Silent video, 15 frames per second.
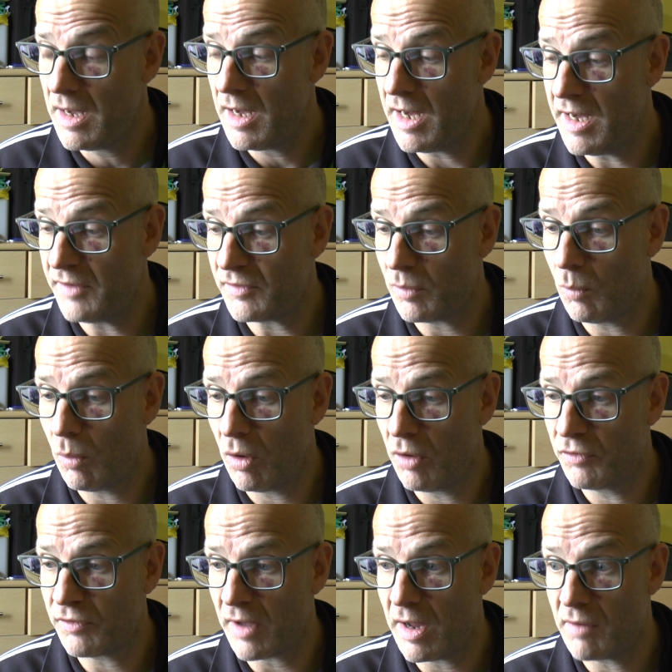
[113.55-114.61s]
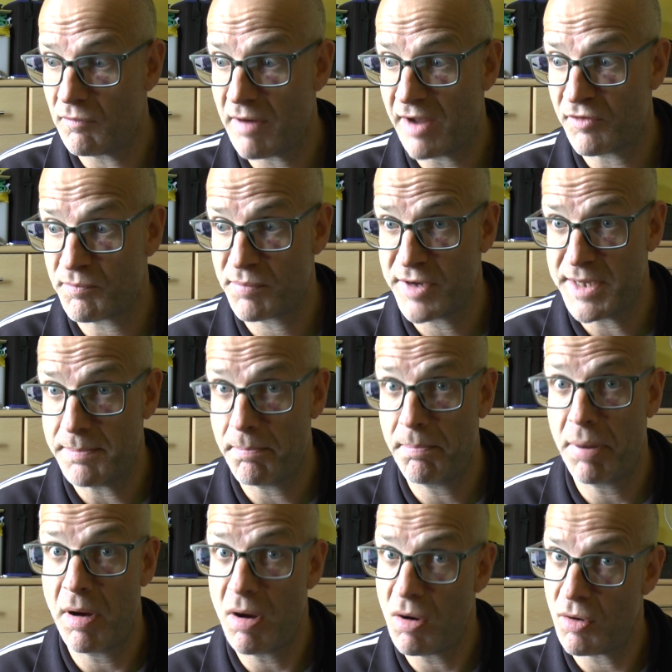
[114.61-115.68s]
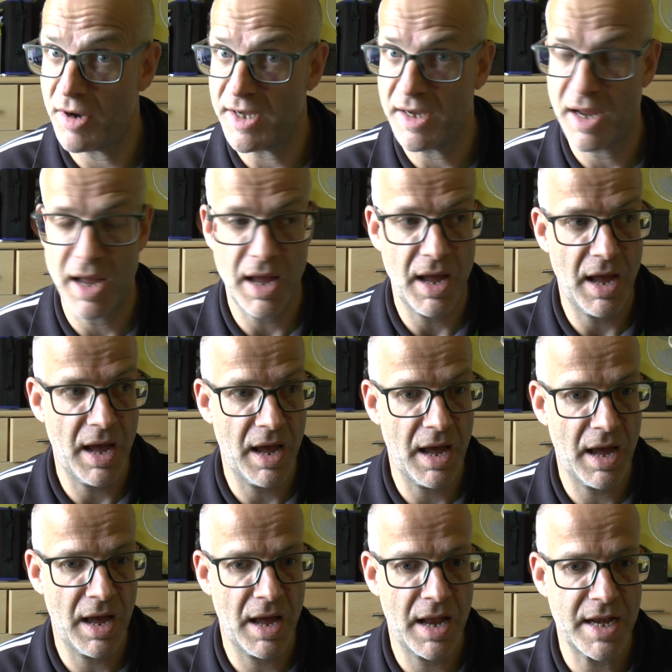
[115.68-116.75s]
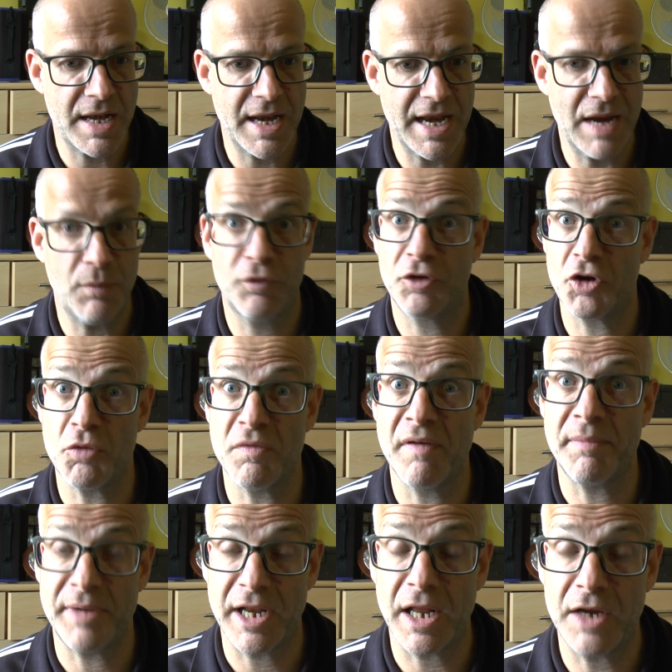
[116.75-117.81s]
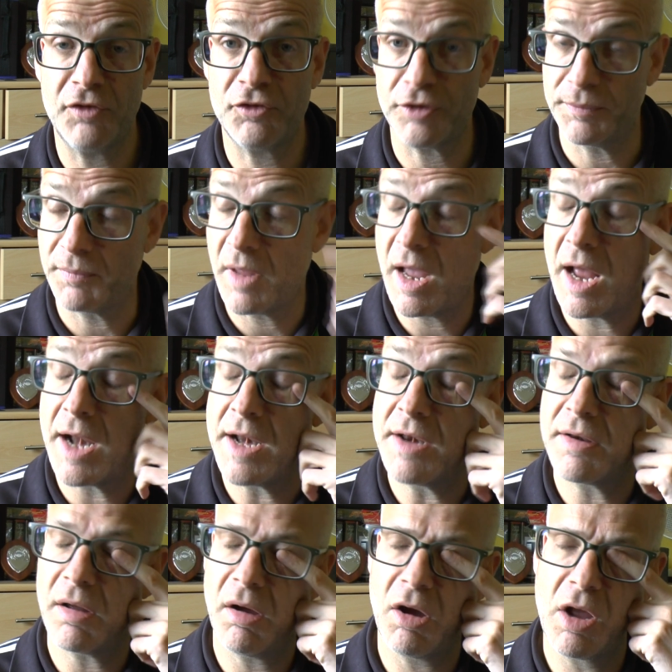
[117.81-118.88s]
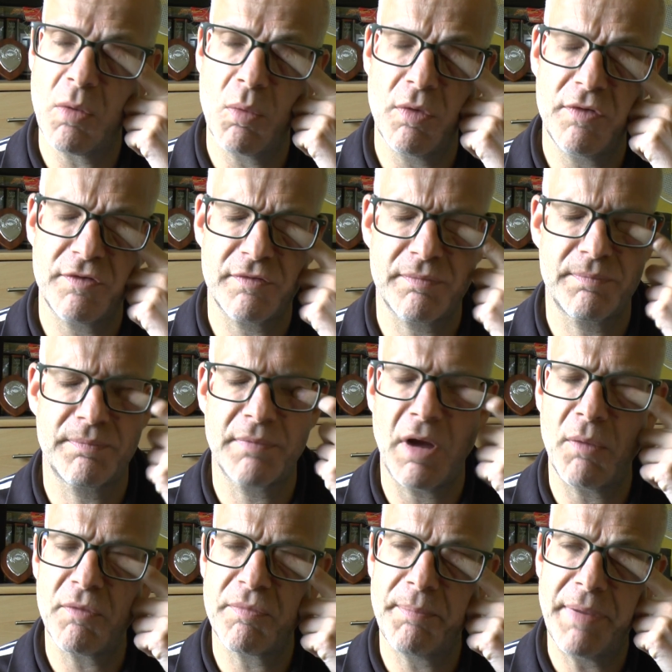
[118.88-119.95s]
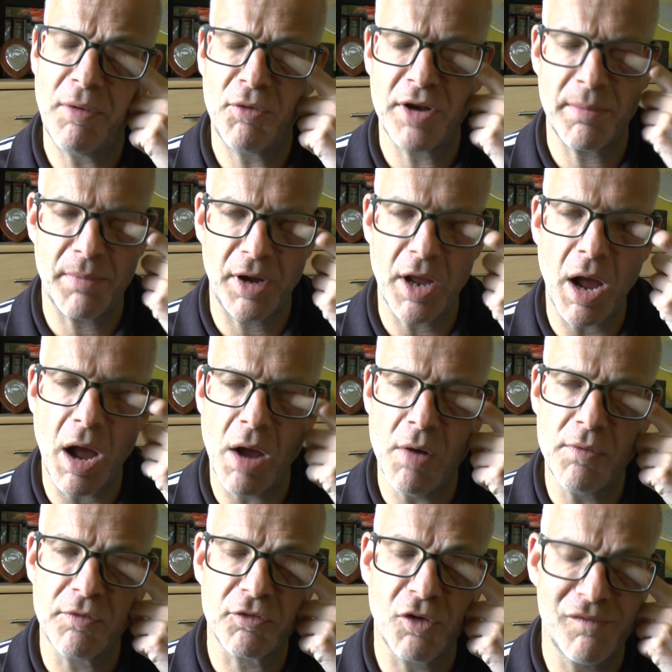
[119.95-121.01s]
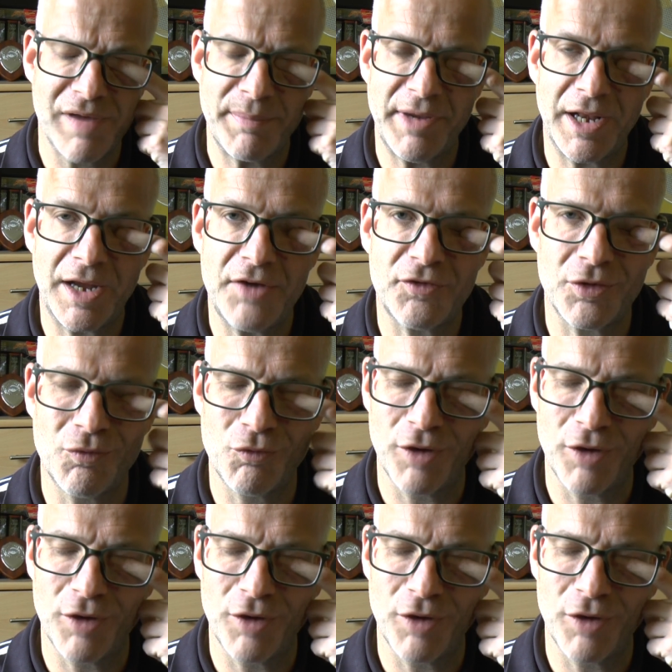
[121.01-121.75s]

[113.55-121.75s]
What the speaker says: it was a Raspberry Pi, and it was to do with emulation. And I was building my own sort of emulation